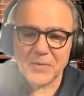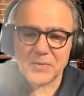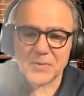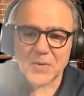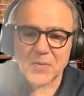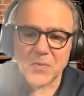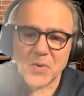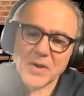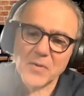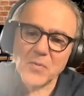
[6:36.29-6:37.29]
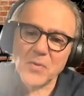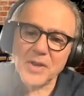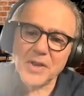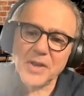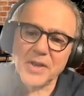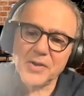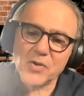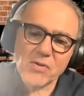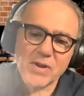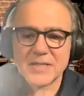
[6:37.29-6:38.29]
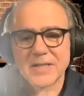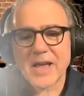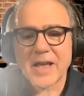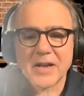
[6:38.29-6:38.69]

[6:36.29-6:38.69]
So why don't we address that?